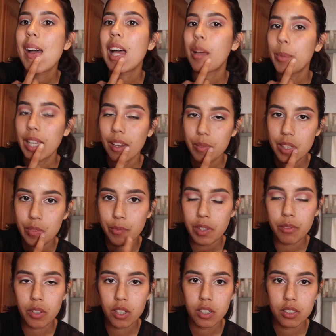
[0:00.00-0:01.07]
I've been having a
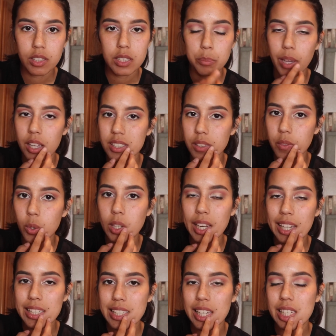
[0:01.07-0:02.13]
fever these past few
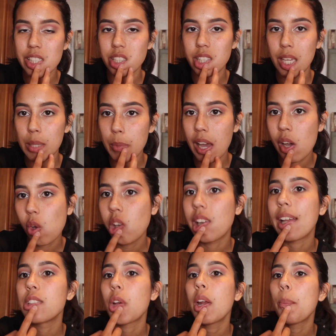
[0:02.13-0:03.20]
days, and it just came out, and
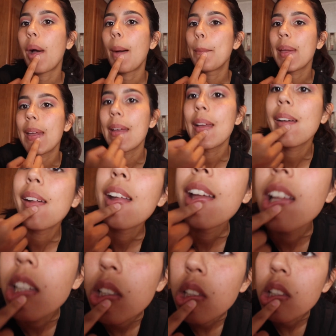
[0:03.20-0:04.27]
I tried to pop it.
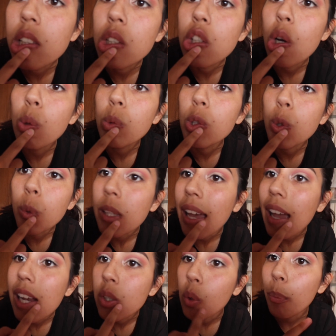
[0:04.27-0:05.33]
Don't do
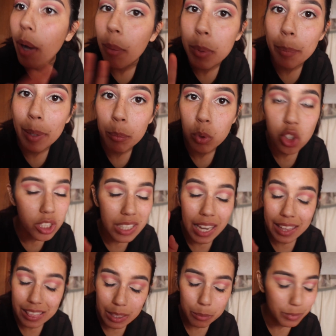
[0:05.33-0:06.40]
that. Don't pop your pimples. Just
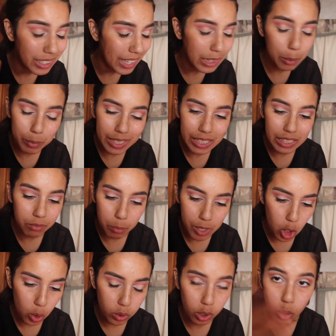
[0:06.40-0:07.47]
let them be. Leave them
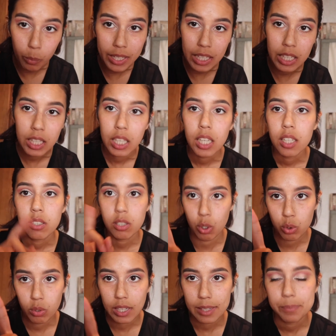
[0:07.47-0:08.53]
alone. They'll go away. Don't
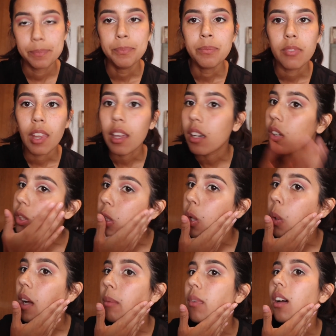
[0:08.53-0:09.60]
do that. And also,
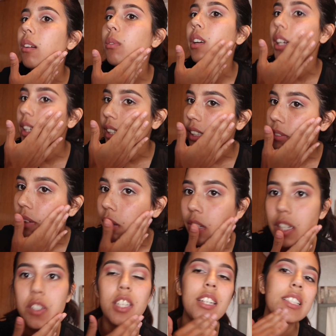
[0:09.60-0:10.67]
I'm not wearing
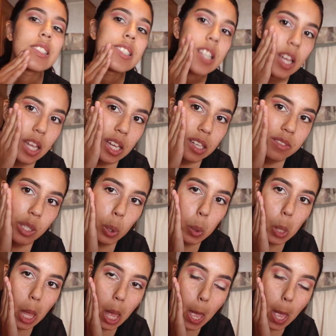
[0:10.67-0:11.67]
foundation and stuff, so...